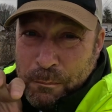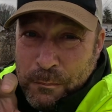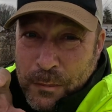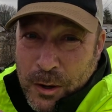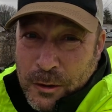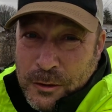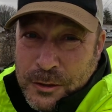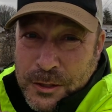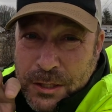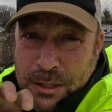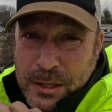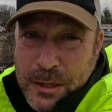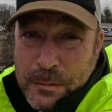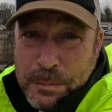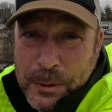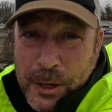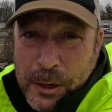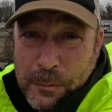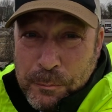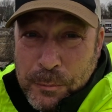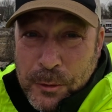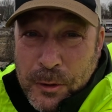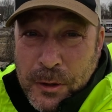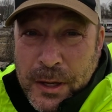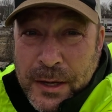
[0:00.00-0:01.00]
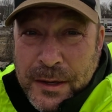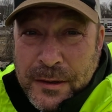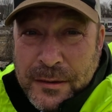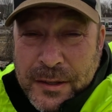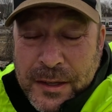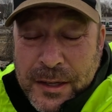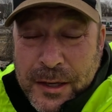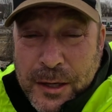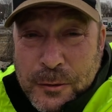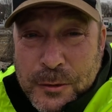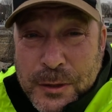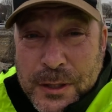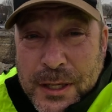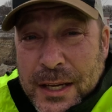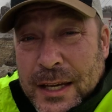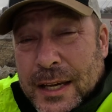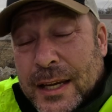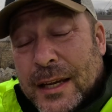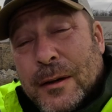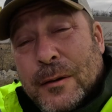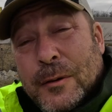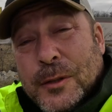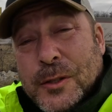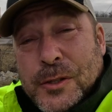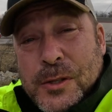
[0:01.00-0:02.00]
most of the people in
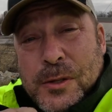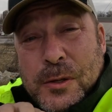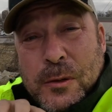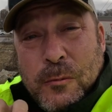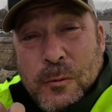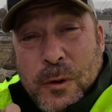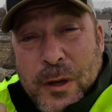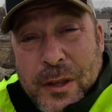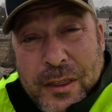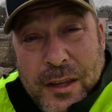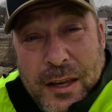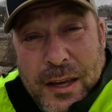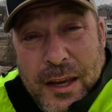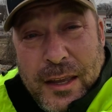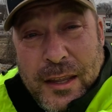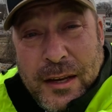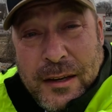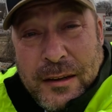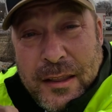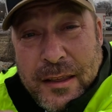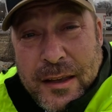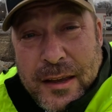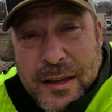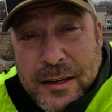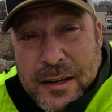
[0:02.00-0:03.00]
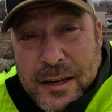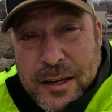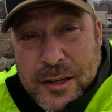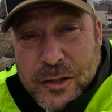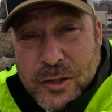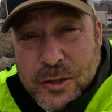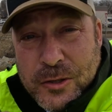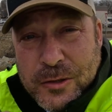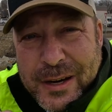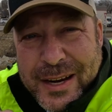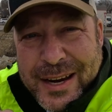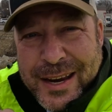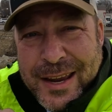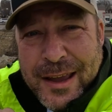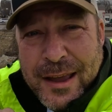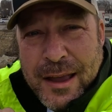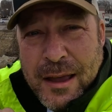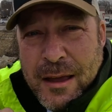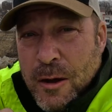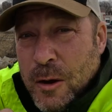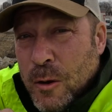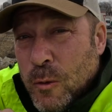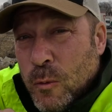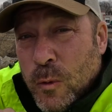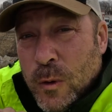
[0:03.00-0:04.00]
DOTs within the industry,
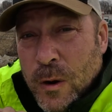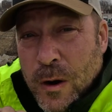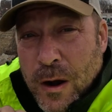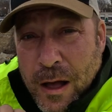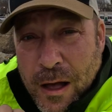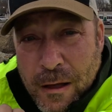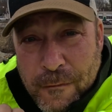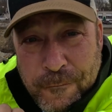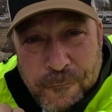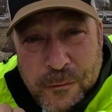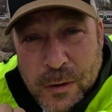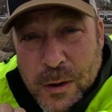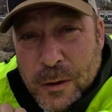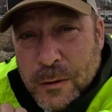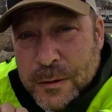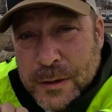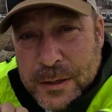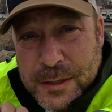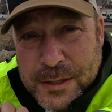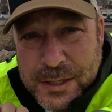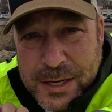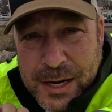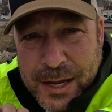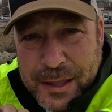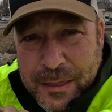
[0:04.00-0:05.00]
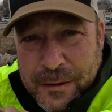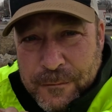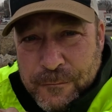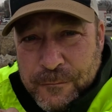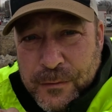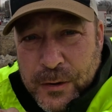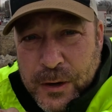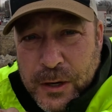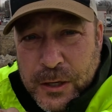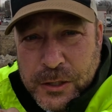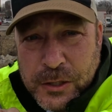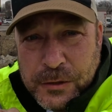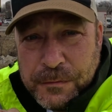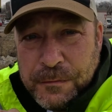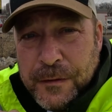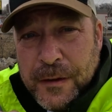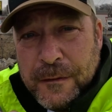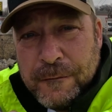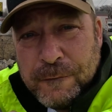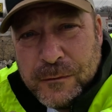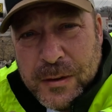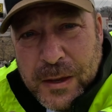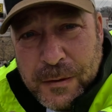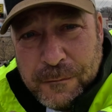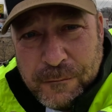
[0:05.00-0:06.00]
were all focused on the first
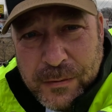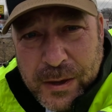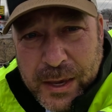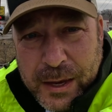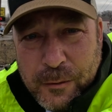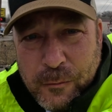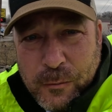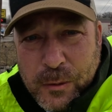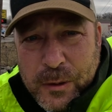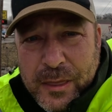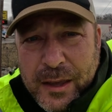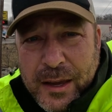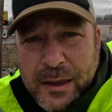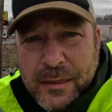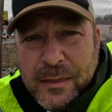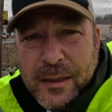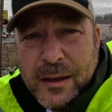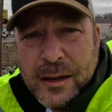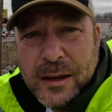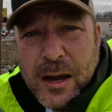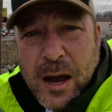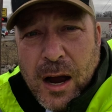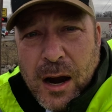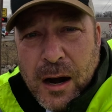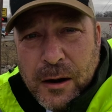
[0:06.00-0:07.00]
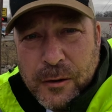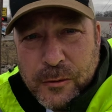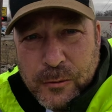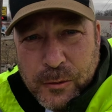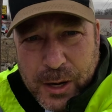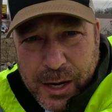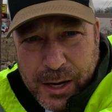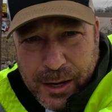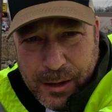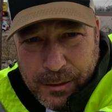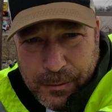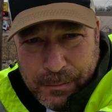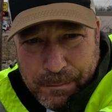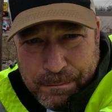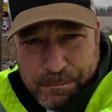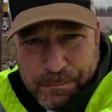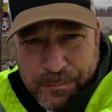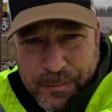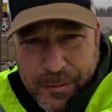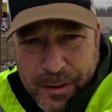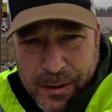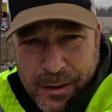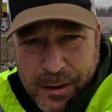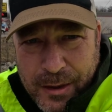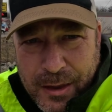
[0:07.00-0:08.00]
50 feet within the guardrail.
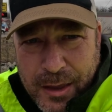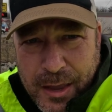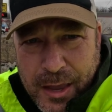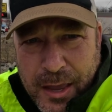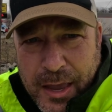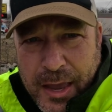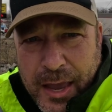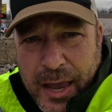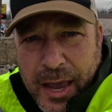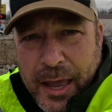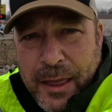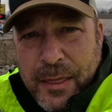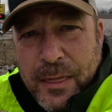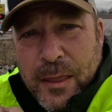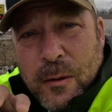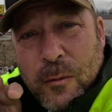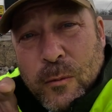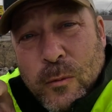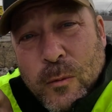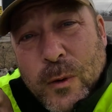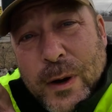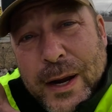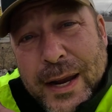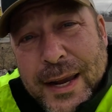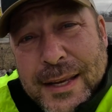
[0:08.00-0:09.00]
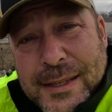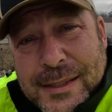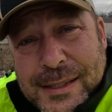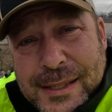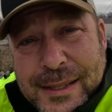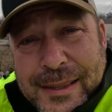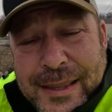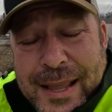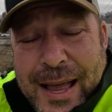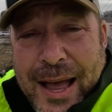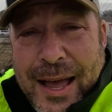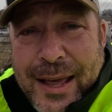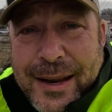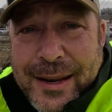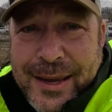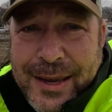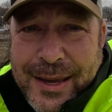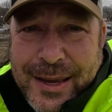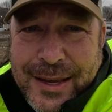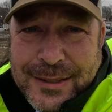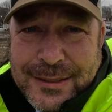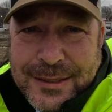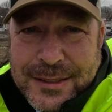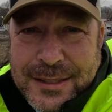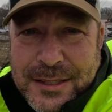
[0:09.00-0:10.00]
And the reason that
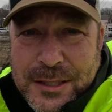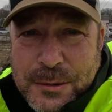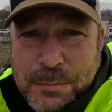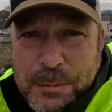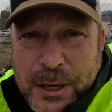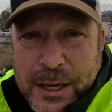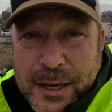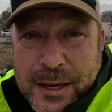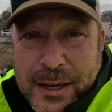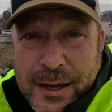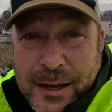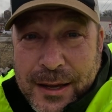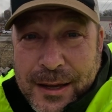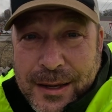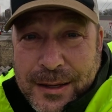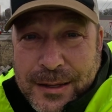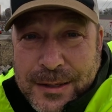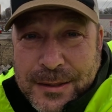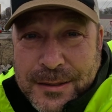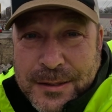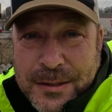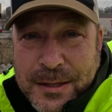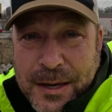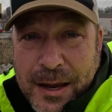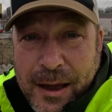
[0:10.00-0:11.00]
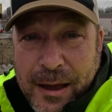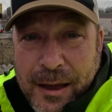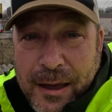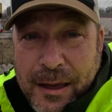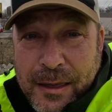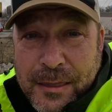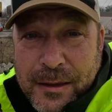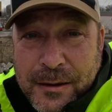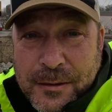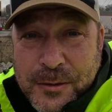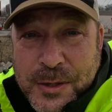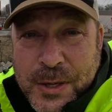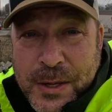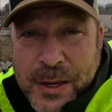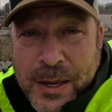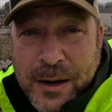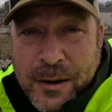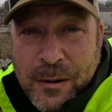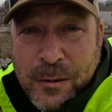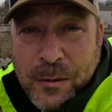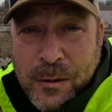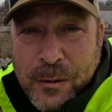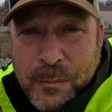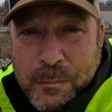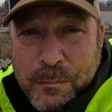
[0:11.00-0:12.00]
is because there's an
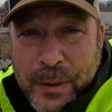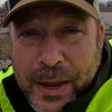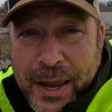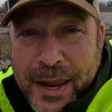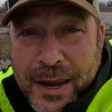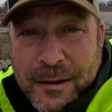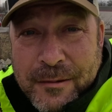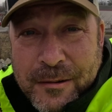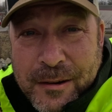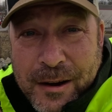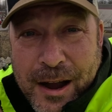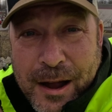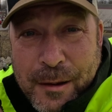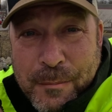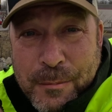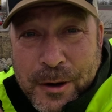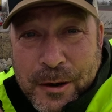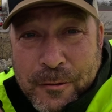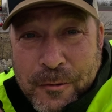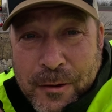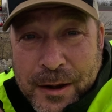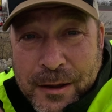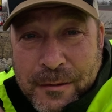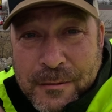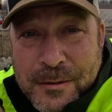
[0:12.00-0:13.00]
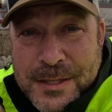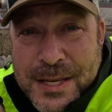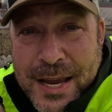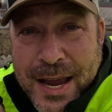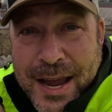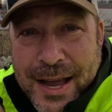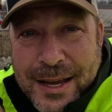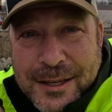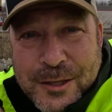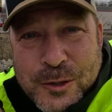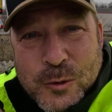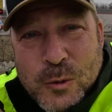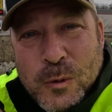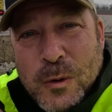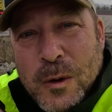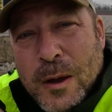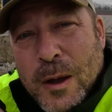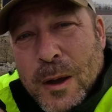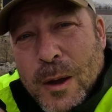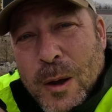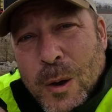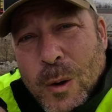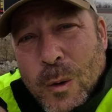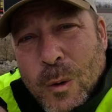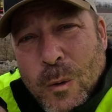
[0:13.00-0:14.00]
old bank robber, when he was asked,
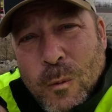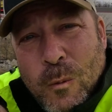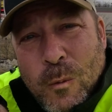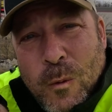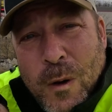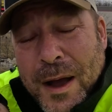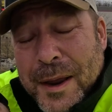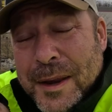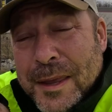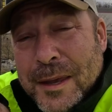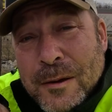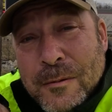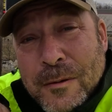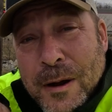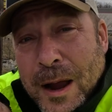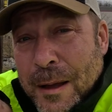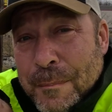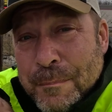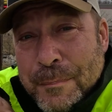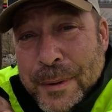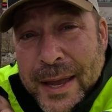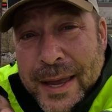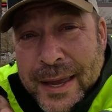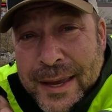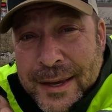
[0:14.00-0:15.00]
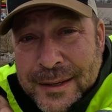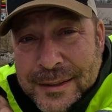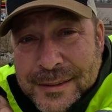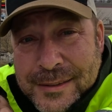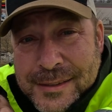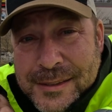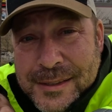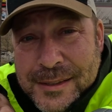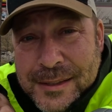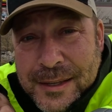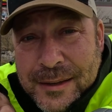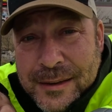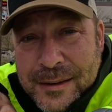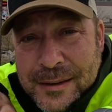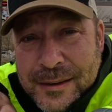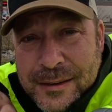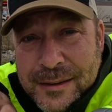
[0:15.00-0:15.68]
why do you rob banks?